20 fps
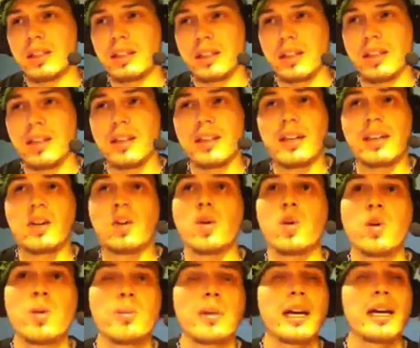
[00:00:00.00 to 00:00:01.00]
a
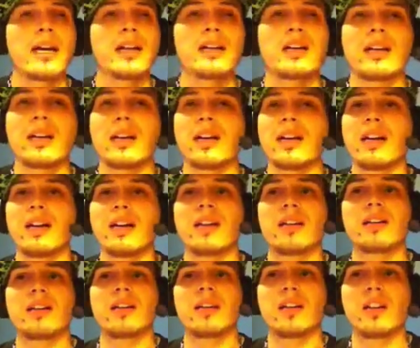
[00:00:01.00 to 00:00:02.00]
home.
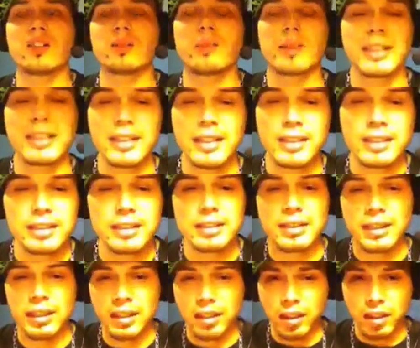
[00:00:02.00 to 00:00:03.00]
I lost my
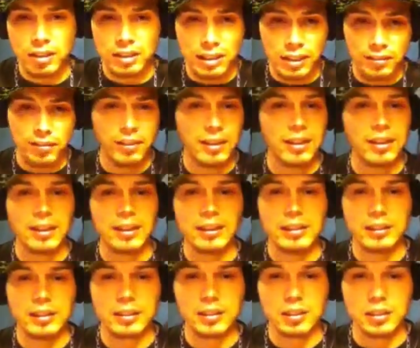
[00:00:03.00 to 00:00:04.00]
kids. I lost
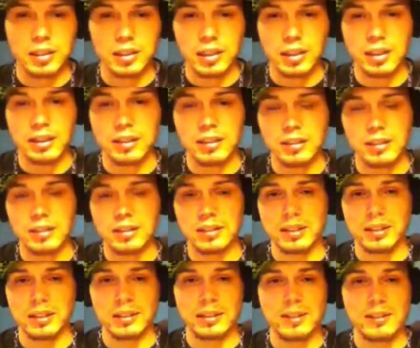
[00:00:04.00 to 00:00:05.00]
everything. Okay, it
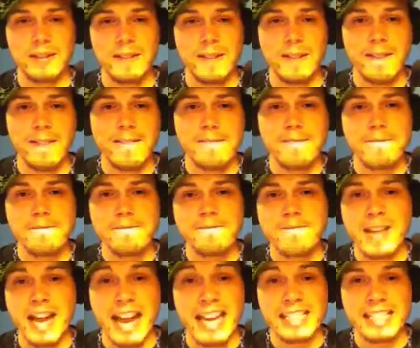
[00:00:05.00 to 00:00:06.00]
just,
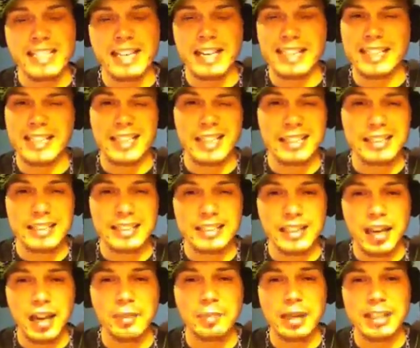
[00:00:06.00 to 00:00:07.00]
and at the
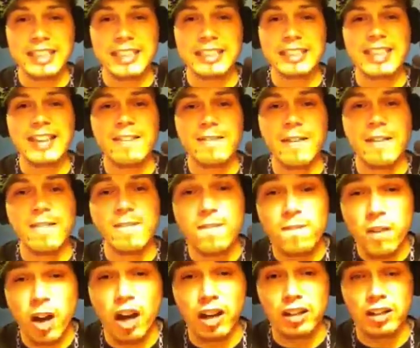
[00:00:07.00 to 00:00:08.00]
time I didn't give a
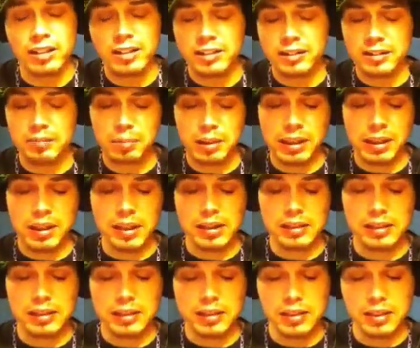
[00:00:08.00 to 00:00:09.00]
fuck
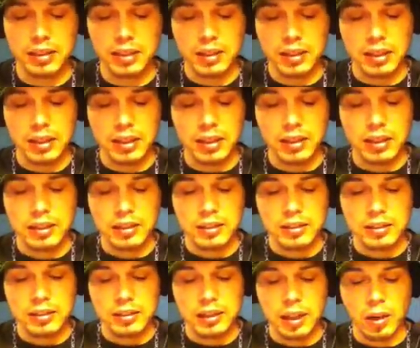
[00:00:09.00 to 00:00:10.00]
because
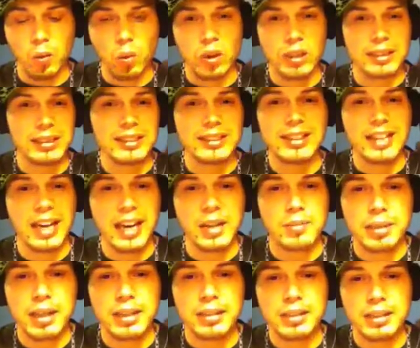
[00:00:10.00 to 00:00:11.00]
I wanted to die
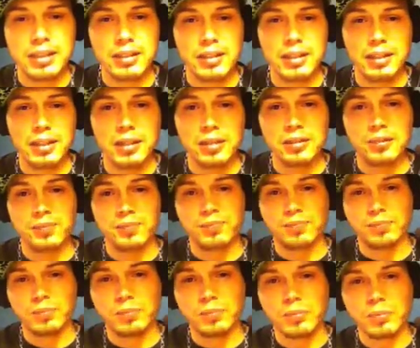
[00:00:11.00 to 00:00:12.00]
basically,
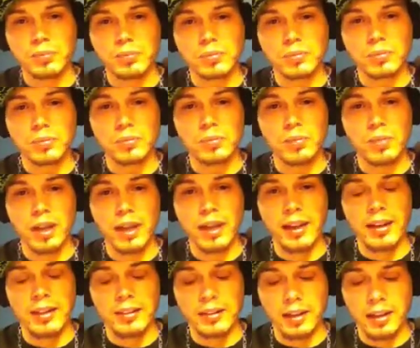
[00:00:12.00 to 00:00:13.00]

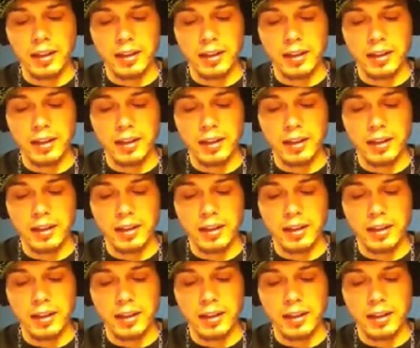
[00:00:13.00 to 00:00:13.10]
and